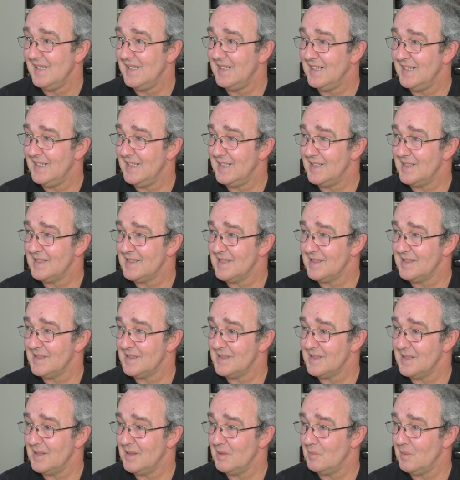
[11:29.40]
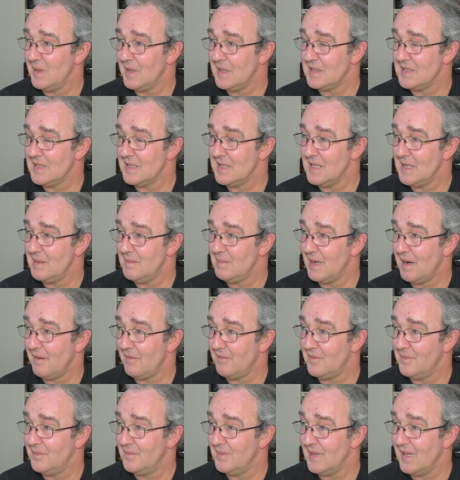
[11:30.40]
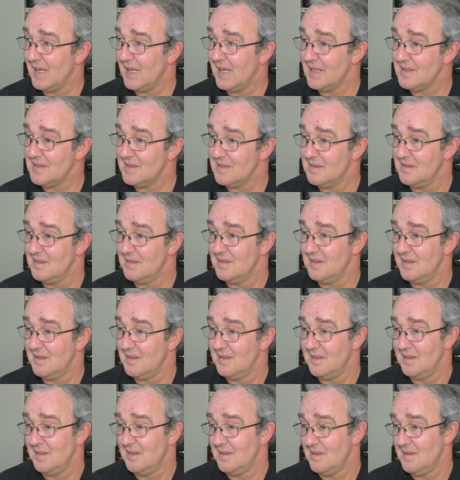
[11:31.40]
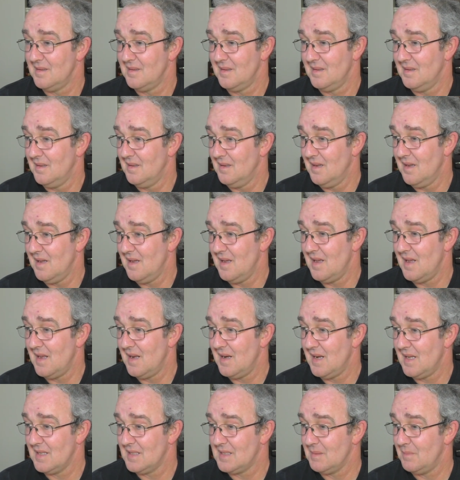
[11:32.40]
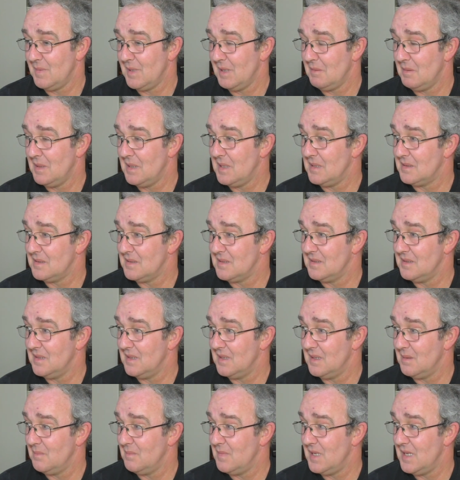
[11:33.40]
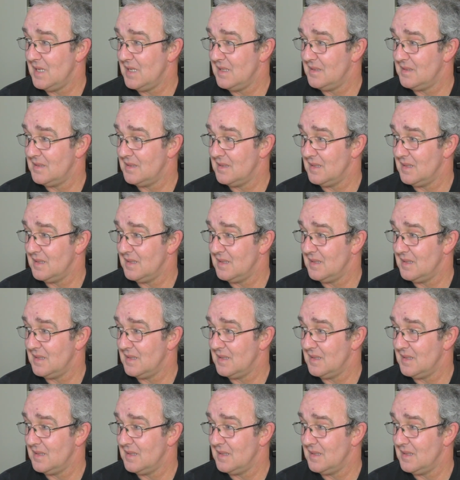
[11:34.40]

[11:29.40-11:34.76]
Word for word: Uh, so waiting to hear back from that, and that's about it at the minute.